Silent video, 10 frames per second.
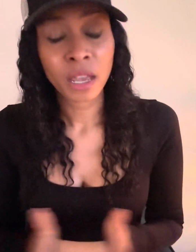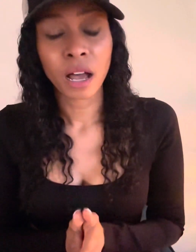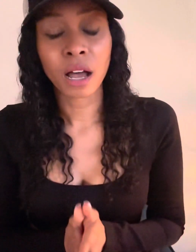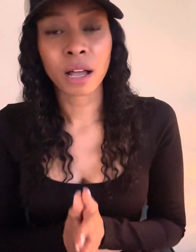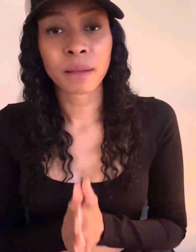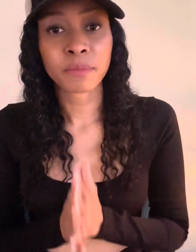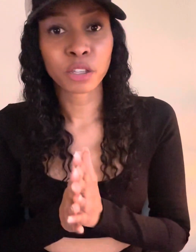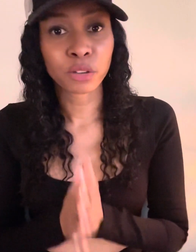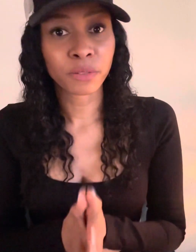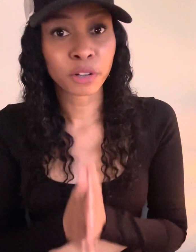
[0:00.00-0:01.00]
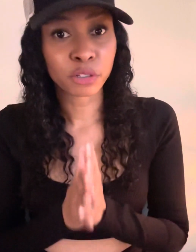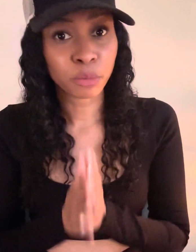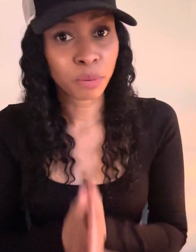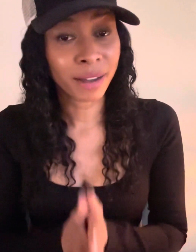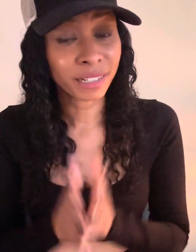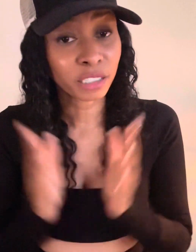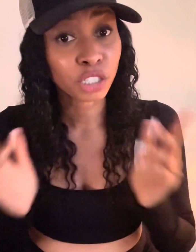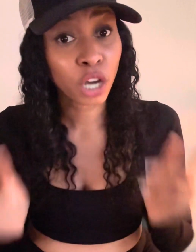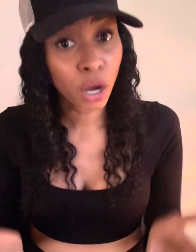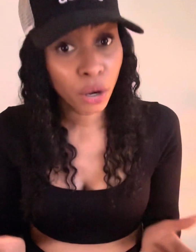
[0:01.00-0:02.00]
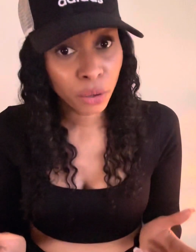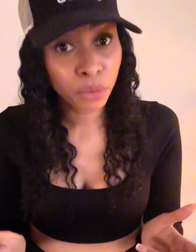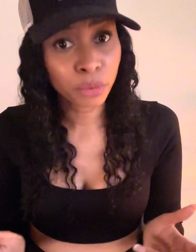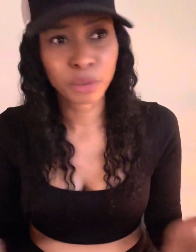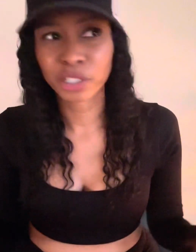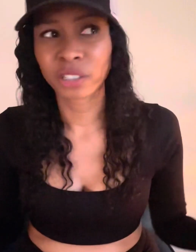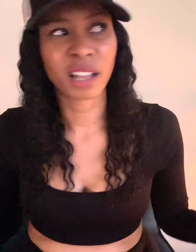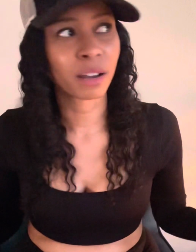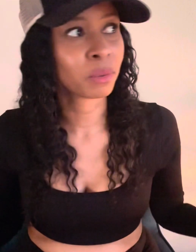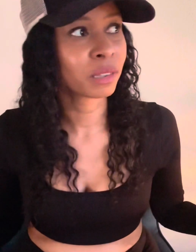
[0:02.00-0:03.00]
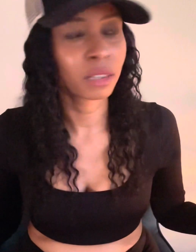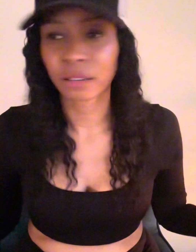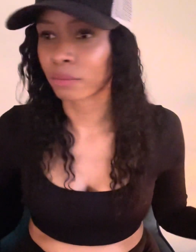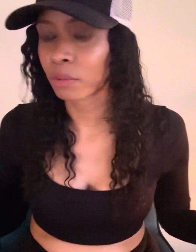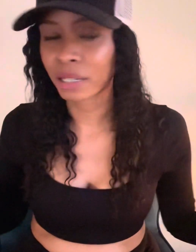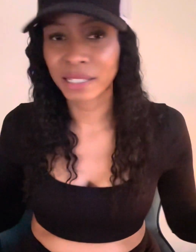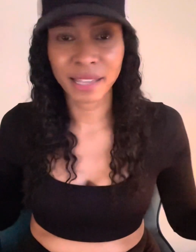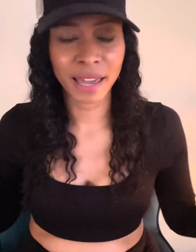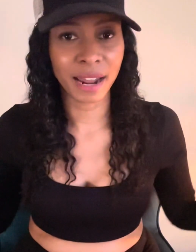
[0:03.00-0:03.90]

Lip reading: the Universal Product Code, which you're like, what is that?